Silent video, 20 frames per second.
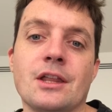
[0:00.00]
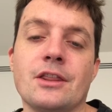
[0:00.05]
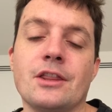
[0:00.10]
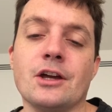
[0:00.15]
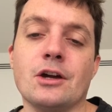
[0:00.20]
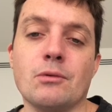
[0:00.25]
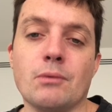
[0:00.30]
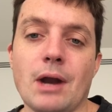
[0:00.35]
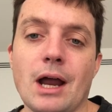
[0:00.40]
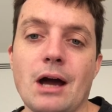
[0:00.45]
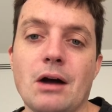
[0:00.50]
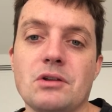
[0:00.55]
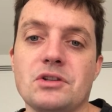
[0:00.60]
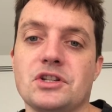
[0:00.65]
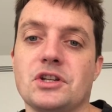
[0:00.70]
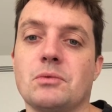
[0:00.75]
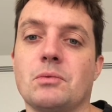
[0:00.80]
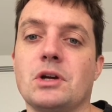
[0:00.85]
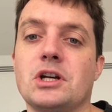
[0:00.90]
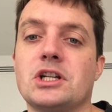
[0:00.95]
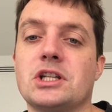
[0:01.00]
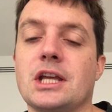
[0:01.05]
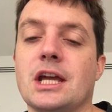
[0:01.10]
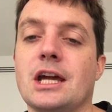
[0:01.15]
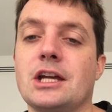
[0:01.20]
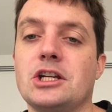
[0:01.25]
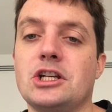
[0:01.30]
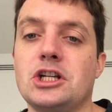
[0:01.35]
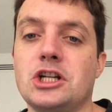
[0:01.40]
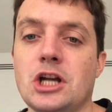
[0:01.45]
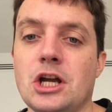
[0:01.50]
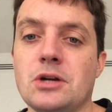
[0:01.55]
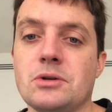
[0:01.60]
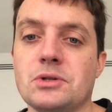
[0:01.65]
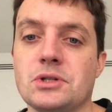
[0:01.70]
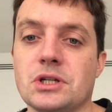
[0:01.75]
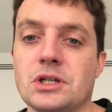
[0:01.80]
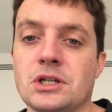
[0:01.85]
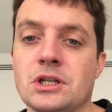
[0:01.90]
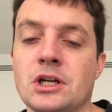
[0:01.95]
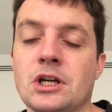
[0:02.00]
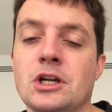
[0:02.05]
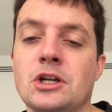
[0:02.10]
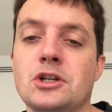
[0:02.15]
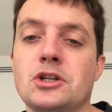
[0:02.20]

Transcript: the grounds on which they had chosen